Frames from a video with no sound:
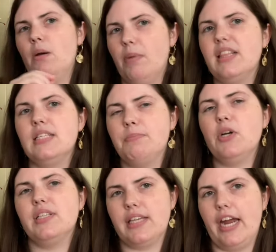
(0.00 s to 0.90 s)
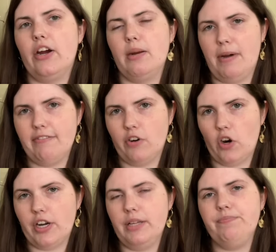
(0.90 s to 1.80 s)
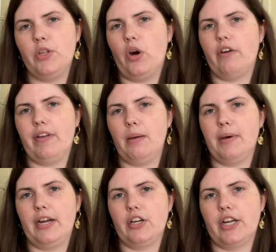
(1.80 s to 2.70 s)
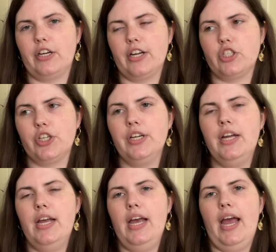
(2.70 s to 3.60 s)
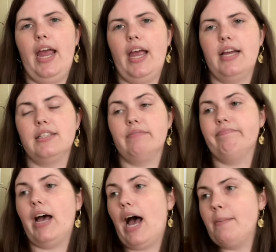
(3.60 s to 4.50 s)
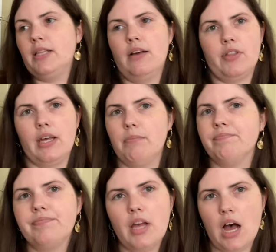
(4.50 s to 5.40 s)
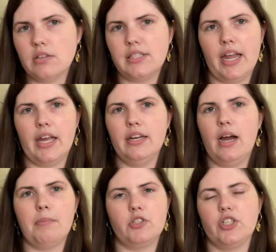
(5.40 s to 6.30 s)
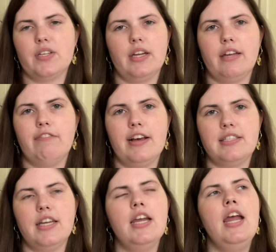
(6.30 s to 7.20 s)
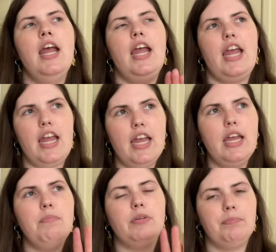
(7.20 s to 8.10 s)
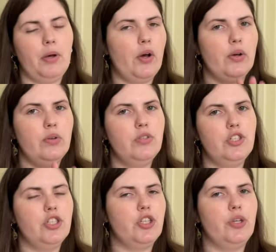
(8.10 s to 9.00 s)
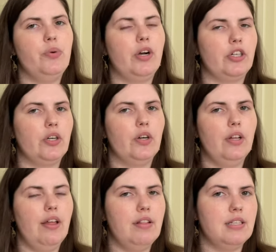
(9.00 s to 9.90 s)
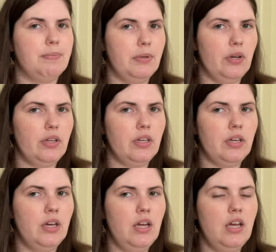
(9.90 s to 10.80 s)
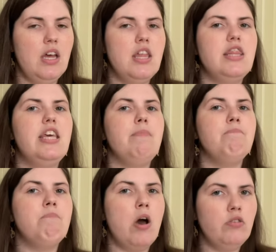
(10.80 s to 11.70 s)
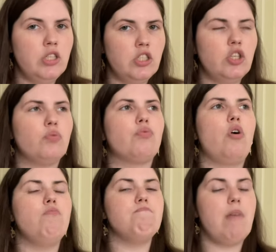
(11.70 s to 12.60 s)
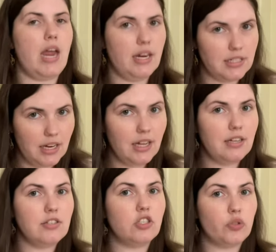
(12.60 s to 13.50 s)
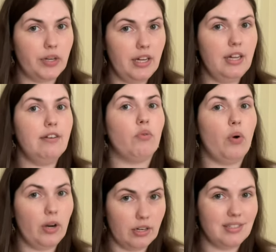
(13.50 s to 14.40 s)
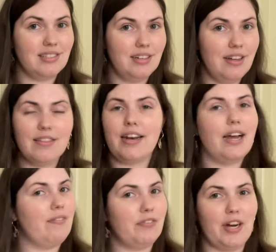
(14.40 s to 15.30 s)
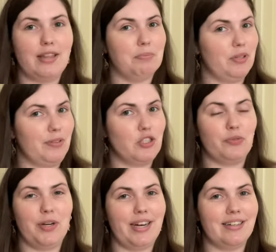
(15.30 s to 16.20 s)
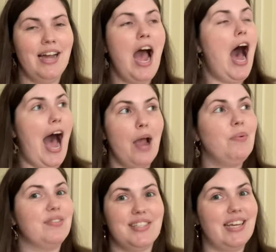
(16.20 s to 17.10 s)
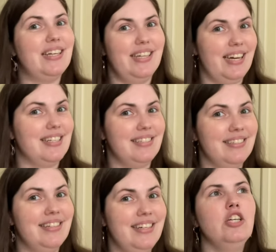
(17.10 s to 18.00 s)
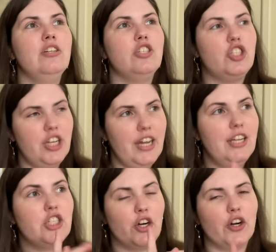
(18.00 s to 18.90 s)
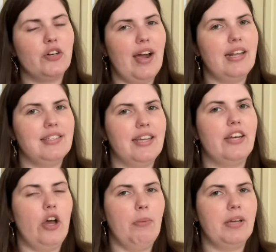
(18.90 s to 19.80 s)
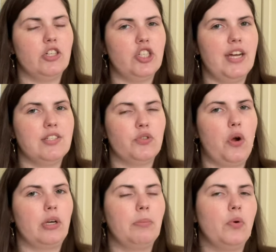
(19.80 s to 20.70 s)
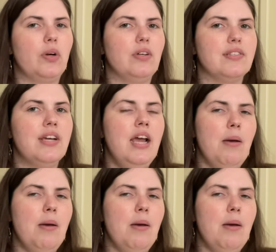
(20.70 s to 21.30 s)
But this book is carried by Varney, our vampire character, and I'm in love with him. I'll say it, I'm just gonna confess it. He proposed to a girl this book the most romantic string of words that I have ever had the privilege of reading. I would have said yes. She, to her credit, said no because she has stronger morals.